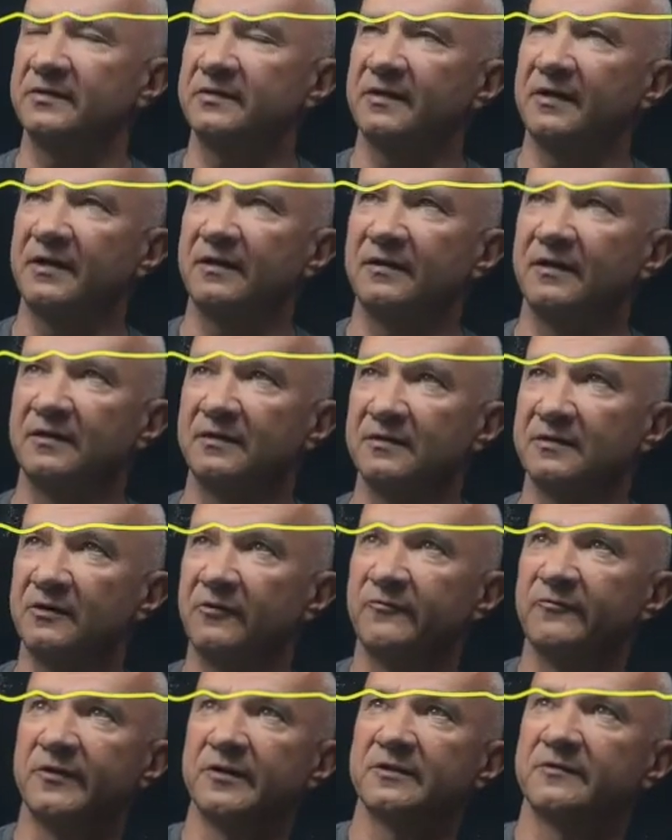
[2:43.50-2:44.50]
say that it's
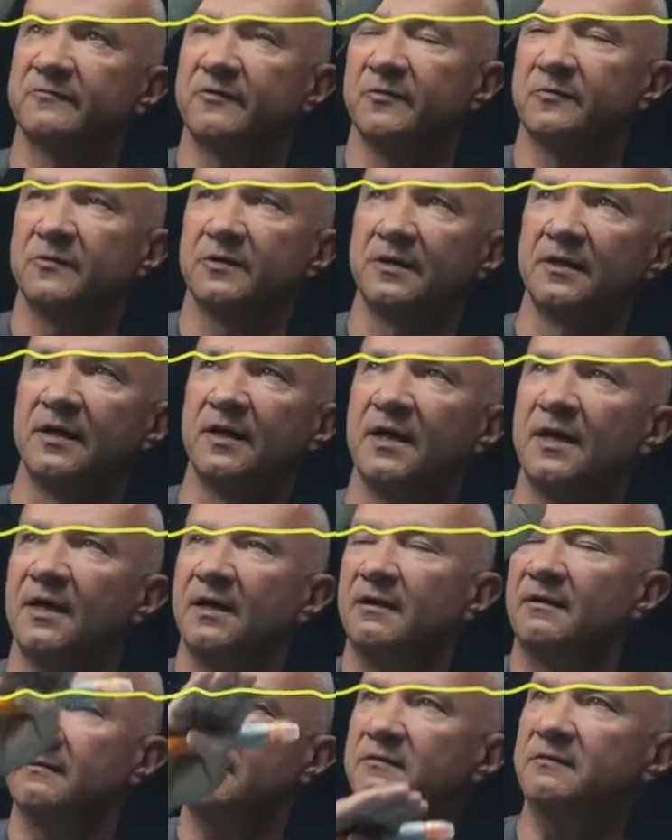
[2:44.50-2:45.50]
obvious from the
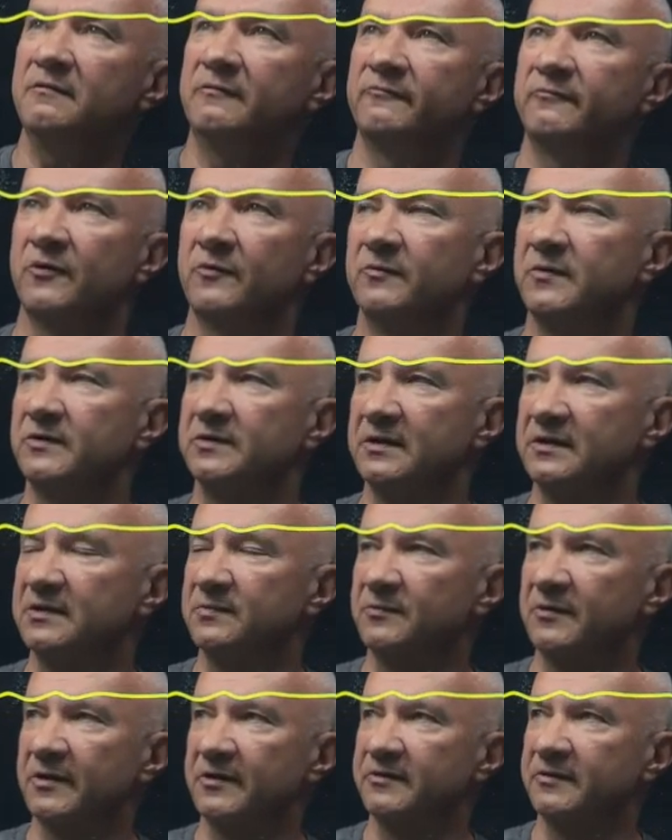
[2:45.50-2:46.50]
from this
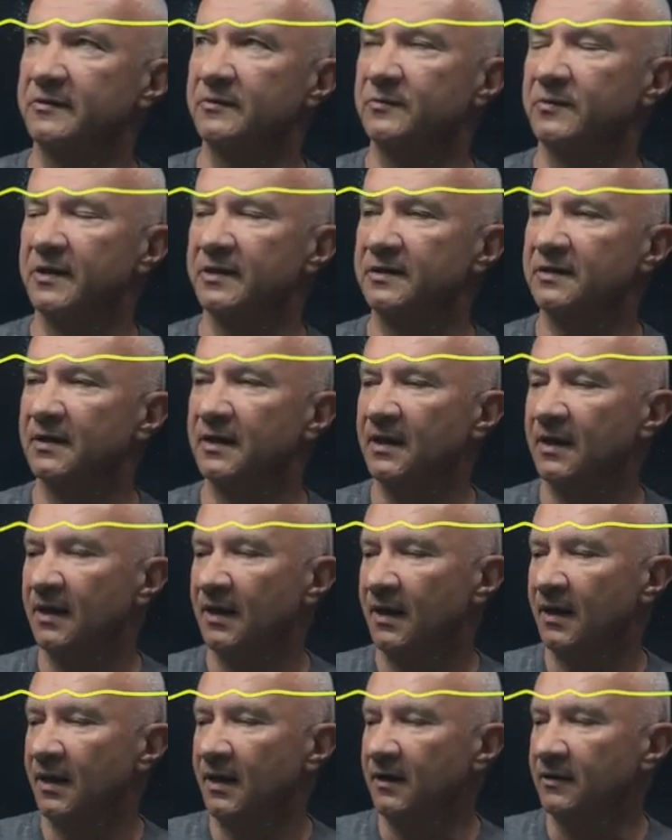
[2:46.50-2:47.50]
expression, but
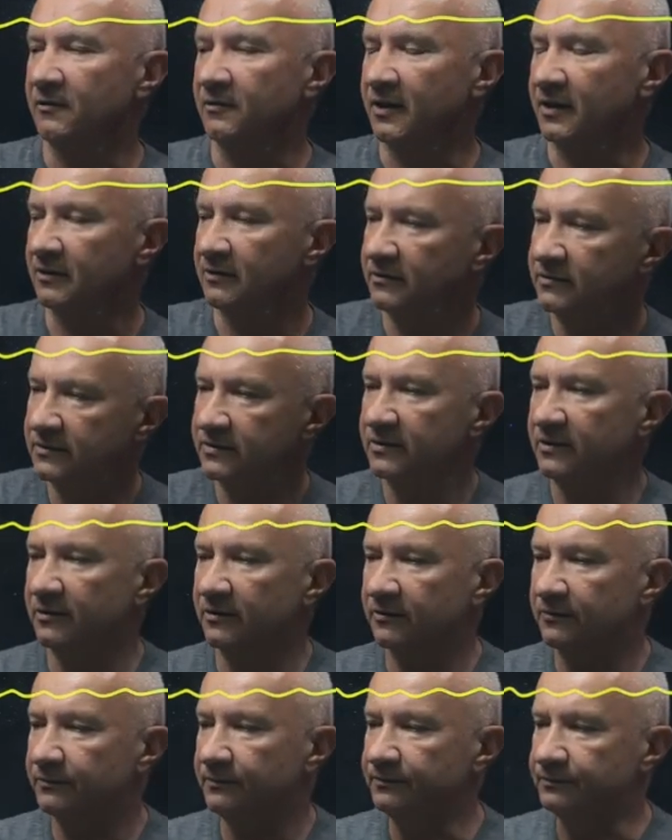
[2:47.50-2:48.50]
you can
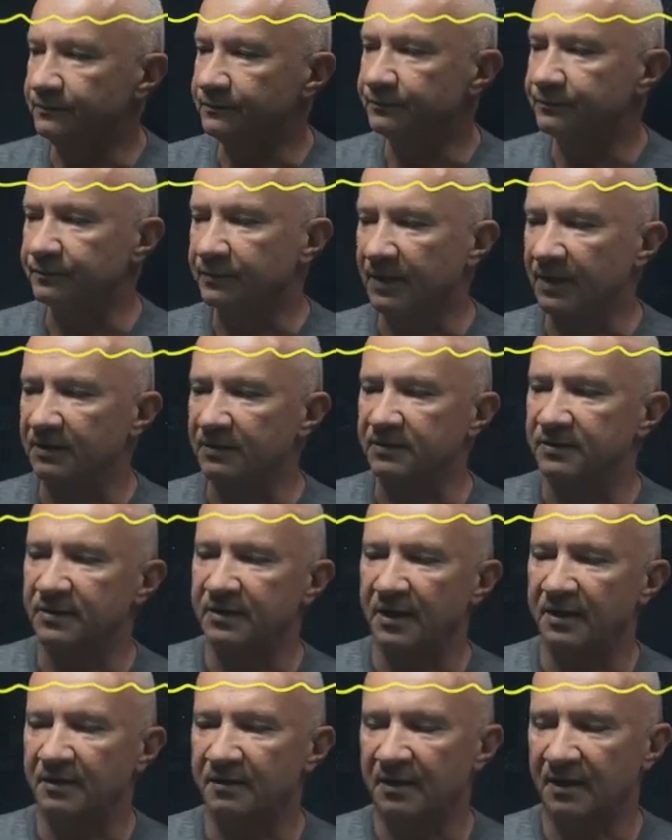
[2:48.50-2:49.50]
also
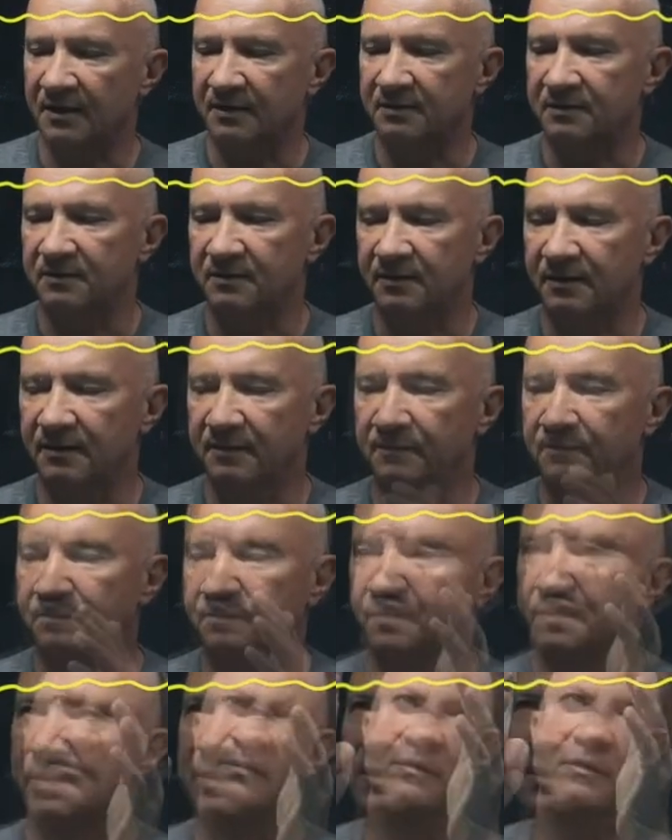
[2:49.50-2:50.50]
say that
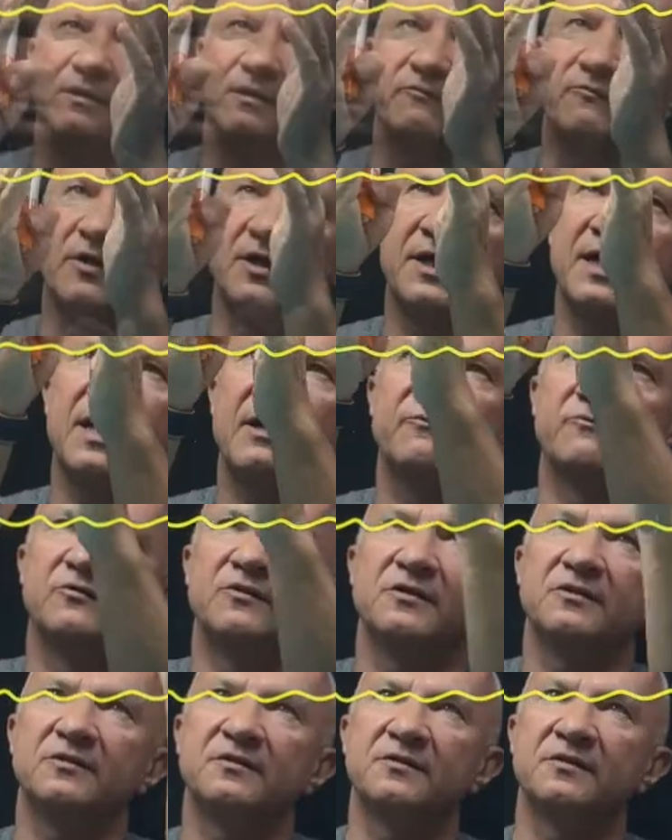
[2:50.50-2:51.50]
if I have
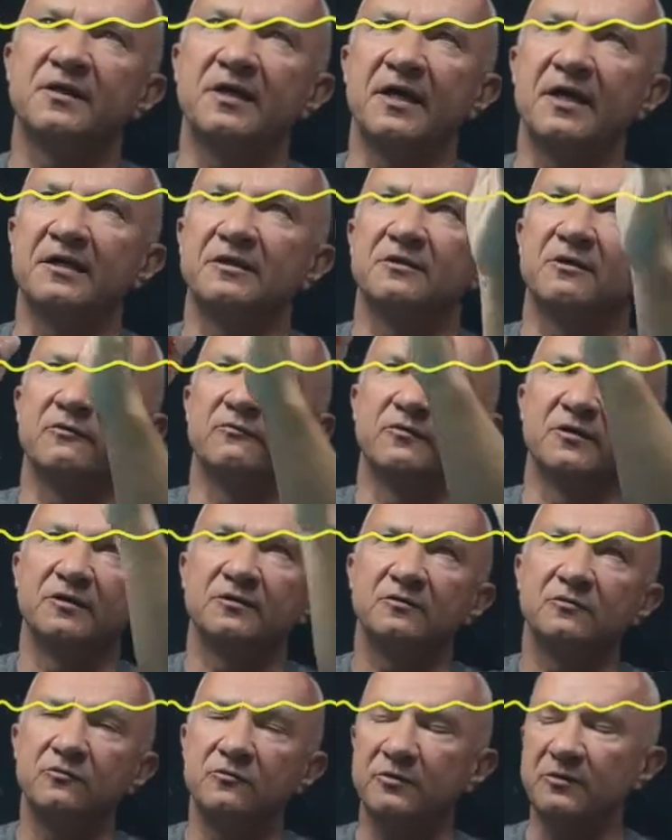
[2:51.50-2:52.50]
this state of the
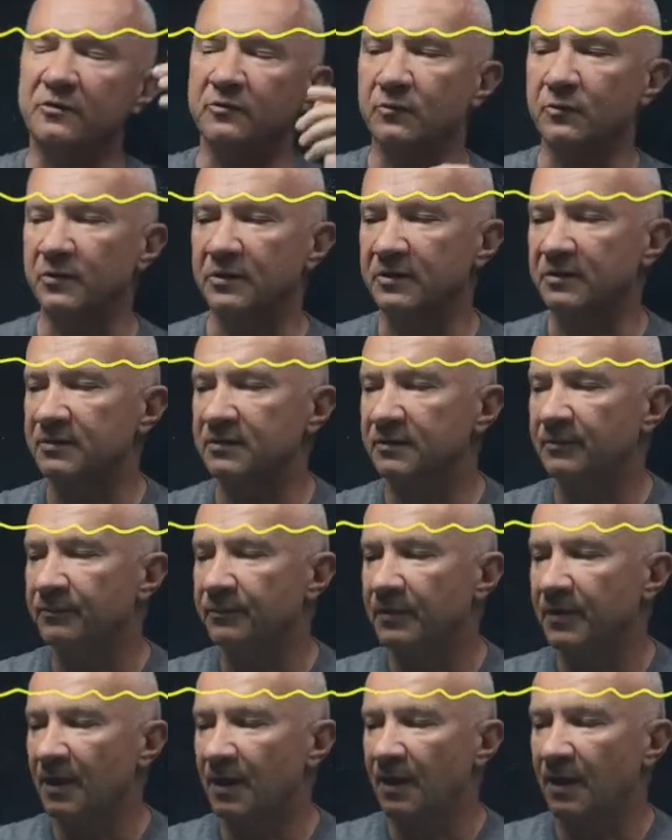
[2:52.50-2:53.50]
two qubits,
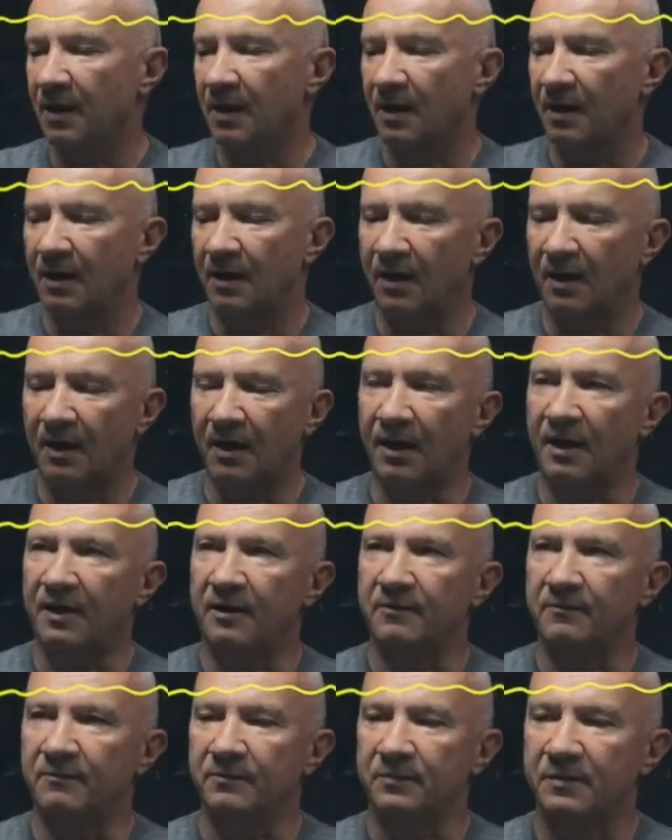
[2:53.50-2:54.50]

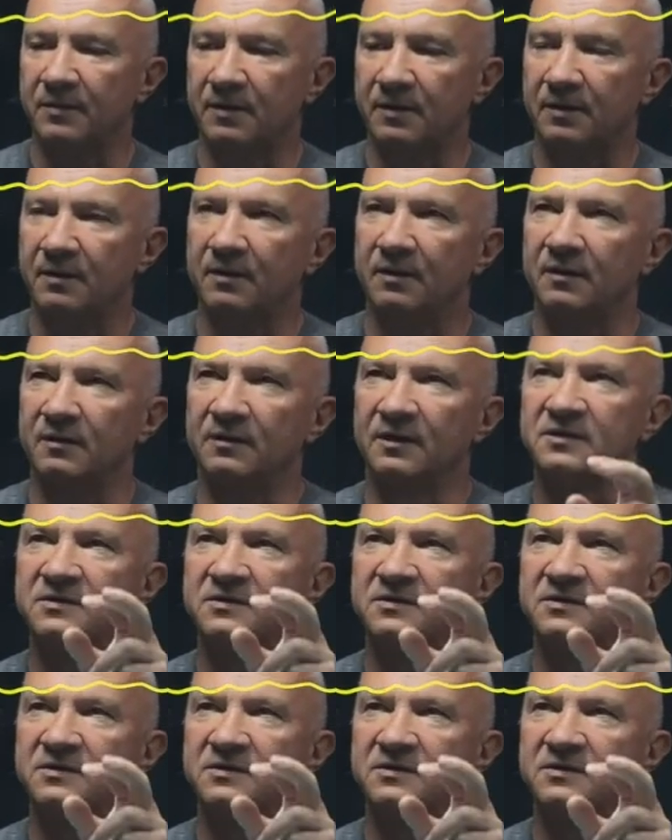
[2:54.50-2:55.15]
the